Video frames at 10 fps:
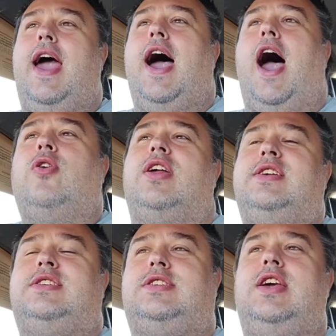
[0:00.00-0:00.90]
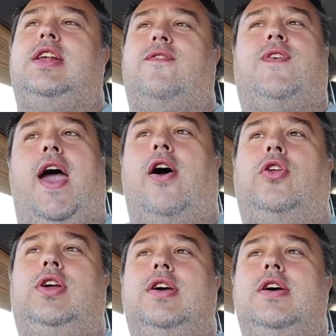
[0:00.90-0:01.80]
How can a ceiling
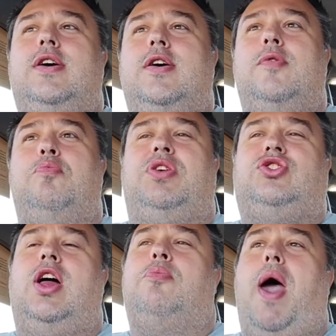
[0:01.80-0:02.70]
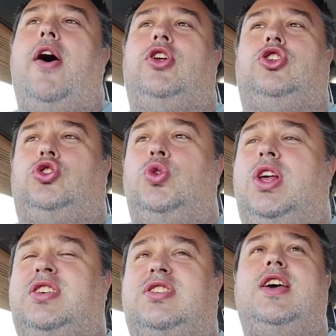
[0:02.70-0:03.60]
fan be still mounted to
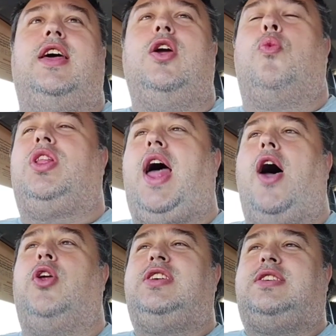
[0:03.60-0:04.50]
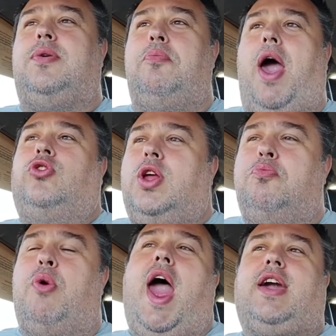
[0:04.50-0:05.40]
the ceiling without a mounting
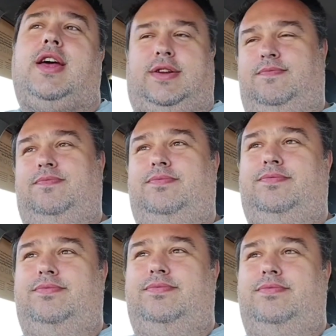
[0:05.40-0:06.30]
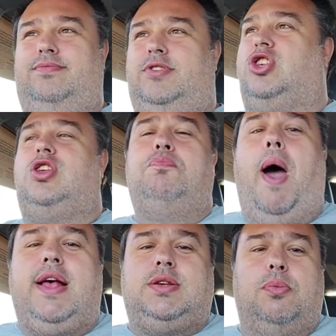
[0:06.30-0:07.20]
bracket? It's
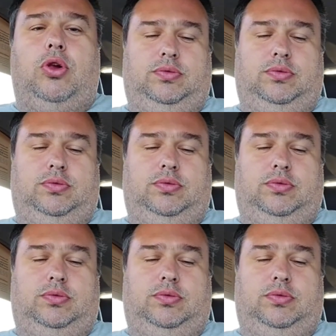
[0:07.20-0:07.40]
impossible.